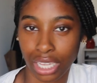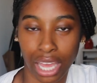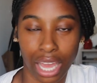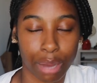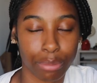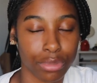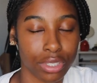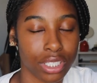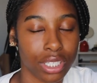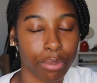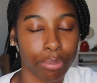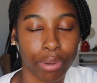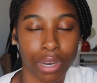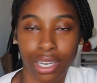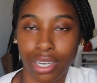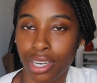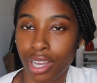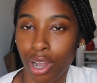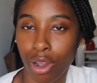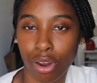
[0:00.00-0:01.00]
Like, I'm just a
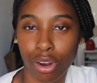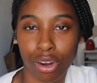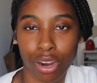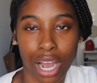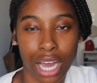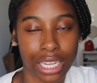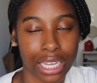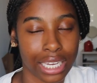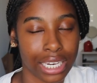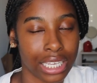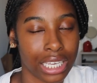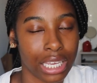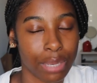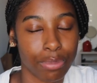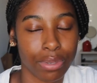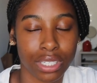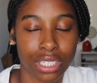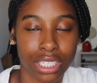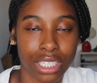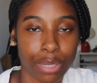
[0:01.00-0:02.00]
button down girl. I like to
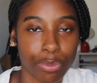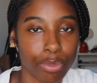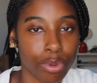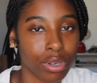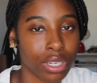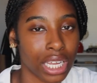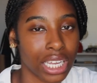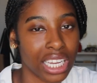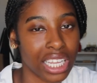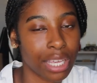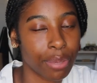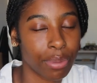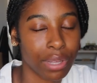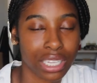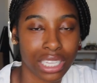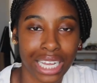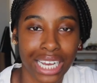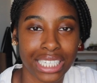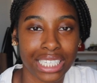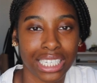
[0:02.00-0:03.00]
keep it simple, I like to keep
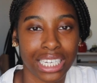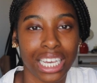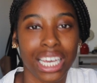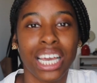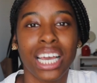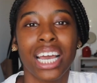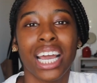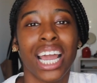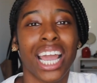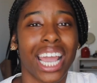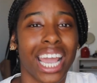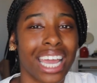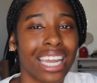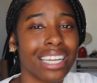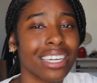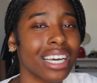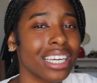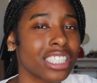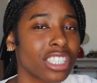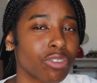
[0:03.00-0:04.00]
it classic,
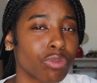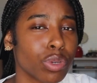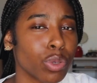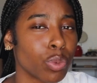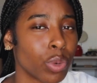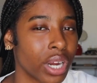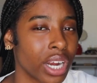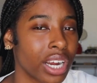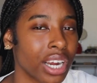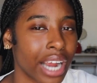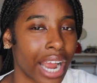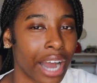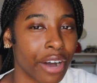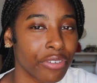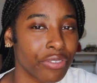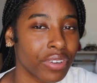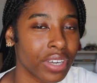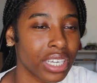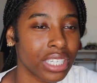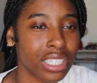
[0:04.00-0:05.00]
and I like to rewear
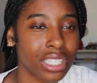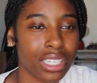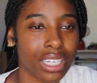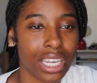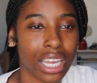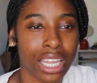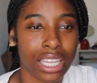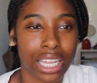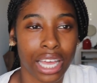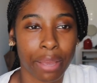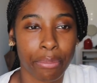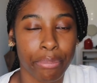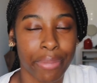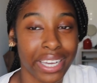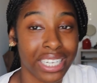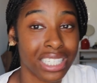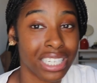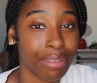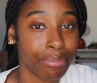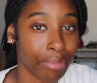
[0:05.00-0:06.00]
outfits and like
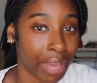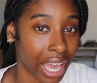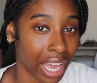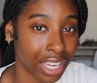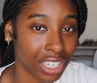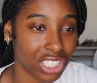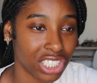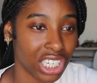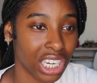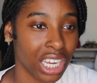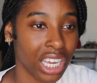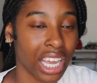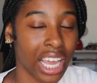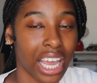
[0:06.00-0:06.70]
mix and match.